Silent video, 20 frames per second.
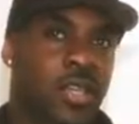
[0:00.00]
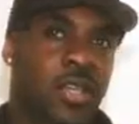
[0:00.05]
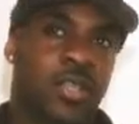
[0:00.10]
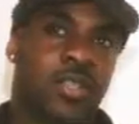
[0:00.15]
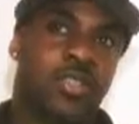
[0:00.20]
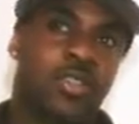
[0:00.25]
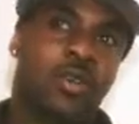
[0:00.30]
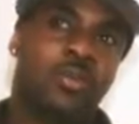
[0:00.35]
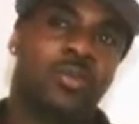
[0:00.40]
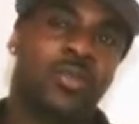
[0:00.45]
In
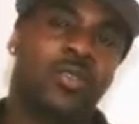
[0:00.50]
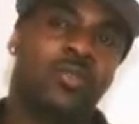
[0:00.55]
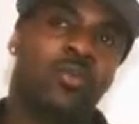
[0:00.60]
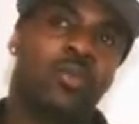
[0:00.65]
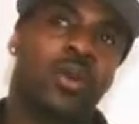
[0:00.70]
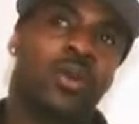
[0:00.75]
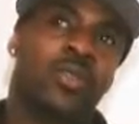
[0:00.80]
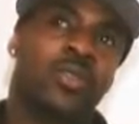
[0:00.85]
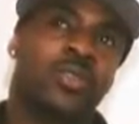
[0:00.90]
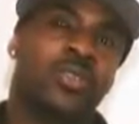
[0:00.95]
terms of
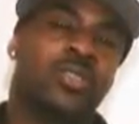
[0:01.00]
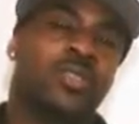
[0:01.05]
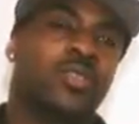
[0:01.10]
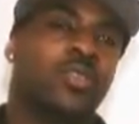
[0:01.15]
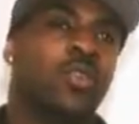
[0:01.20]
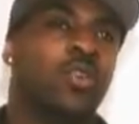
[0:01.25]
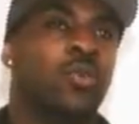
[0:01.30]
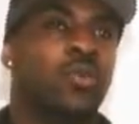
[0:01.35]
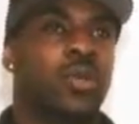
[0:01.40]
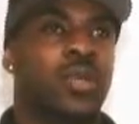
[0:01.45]
where this is
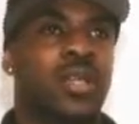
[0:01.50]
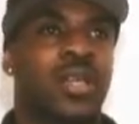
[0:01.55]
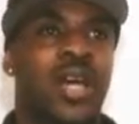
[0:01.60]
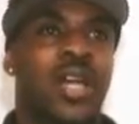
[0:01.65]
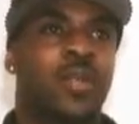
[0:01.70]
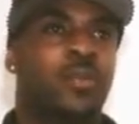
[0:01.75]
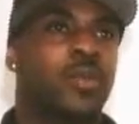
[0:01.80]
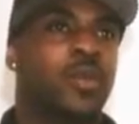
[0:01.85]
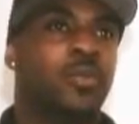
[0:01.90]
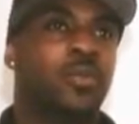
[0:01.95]
going, a
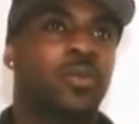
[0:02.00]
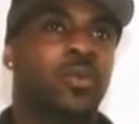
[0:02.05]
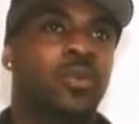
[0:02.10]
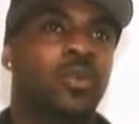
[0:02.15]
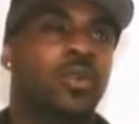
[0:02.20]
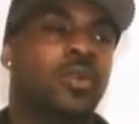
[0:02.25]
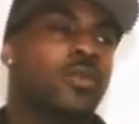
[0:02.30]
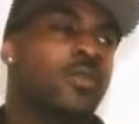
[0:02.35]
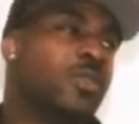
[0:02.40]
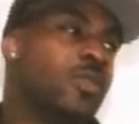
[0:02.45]
lot of people
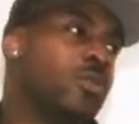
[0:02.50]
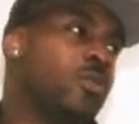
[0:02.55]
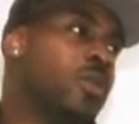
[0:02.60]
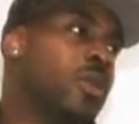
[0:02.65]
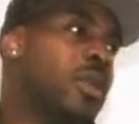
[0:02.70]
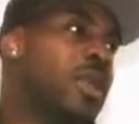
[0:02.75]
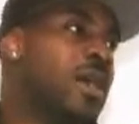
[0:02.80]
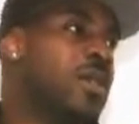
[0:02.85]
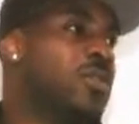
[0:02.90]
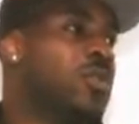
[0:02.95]
throw
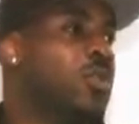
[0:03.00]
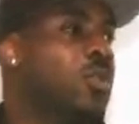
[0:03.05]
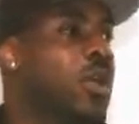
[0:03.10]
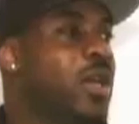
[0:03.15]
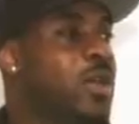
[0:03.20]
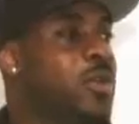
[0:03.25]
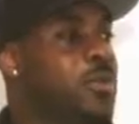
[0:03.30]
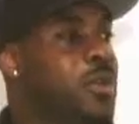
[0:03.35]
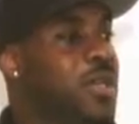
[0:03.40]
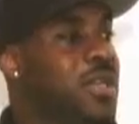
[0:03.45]
that out the
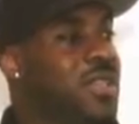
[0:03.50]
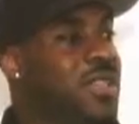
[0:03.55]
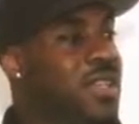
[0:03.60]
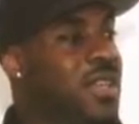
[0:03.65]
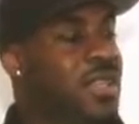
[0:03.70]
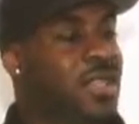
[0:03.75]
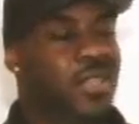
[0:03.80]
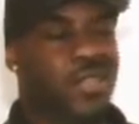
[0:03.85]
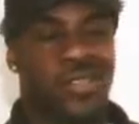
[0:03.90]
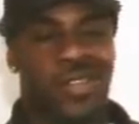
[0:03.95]
way, man.
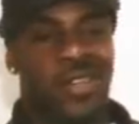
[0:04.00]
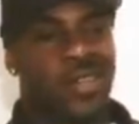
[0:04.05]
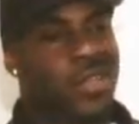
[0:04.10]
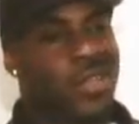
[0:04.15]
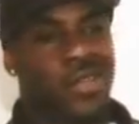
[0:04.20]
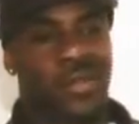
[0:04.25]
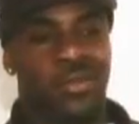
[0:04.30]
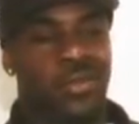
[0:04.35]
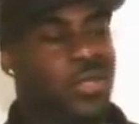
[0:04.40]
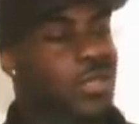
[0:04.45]
And
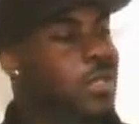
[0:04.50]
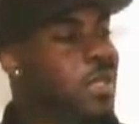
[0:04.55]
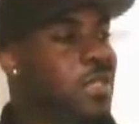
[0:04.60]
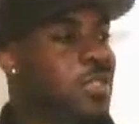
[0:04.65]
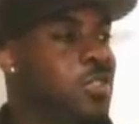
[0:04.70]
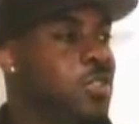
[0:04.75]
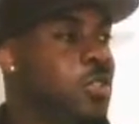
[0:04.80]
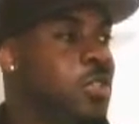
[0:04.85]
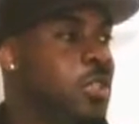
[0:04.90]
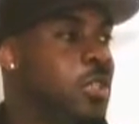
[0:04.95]
I don't think
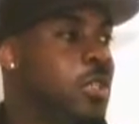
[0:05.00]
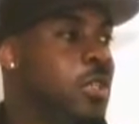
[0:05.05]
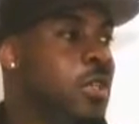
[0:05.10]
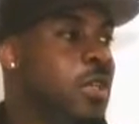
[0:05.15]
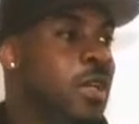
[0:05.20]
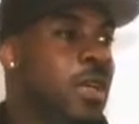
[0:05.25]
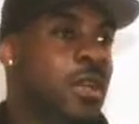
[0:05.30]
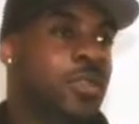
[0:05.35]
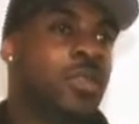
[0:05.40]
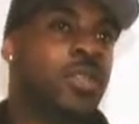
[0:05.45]
that's good.
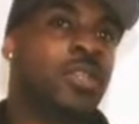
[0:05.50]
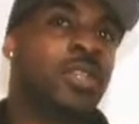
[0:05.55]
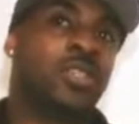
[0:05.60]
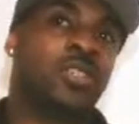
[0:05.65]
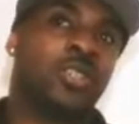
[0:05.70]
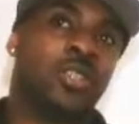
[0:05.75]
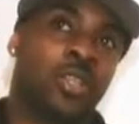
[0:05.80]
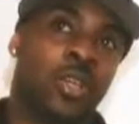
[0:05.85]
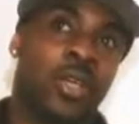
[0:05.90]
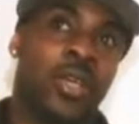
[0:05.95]
I think they
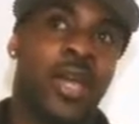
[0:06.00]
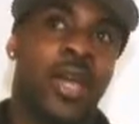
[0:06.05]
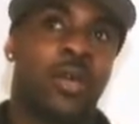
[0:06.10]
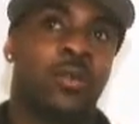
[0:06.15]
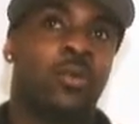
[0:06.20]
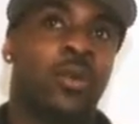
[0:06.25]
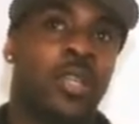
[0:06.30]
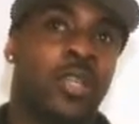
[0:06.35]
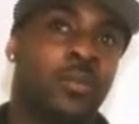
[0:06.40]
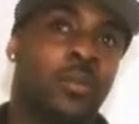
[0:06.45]
should look
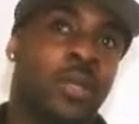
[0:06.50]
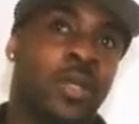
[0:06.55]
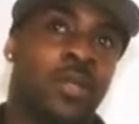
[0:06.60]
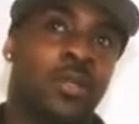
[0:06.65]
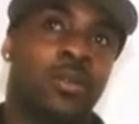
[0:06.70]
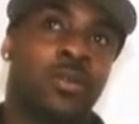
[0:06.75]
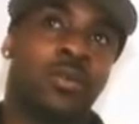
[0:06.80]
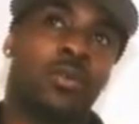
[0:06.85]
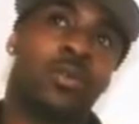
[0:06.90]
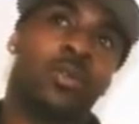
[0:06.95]
at, wait a
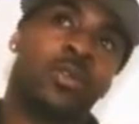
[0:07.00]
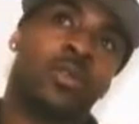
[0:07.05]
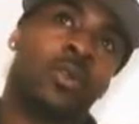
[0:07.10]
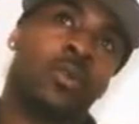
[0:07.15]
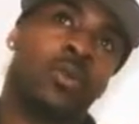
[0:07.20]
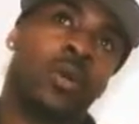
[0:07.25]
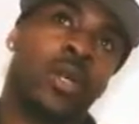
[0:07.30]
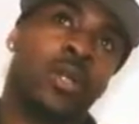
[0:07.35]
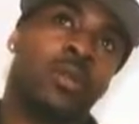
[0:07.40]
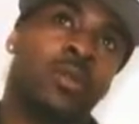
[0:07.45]
minute, you
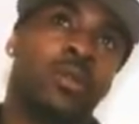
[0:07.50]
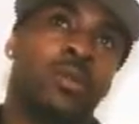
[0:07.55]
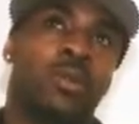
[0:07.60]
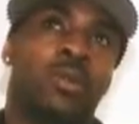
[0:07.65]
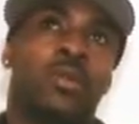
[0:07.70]
know what?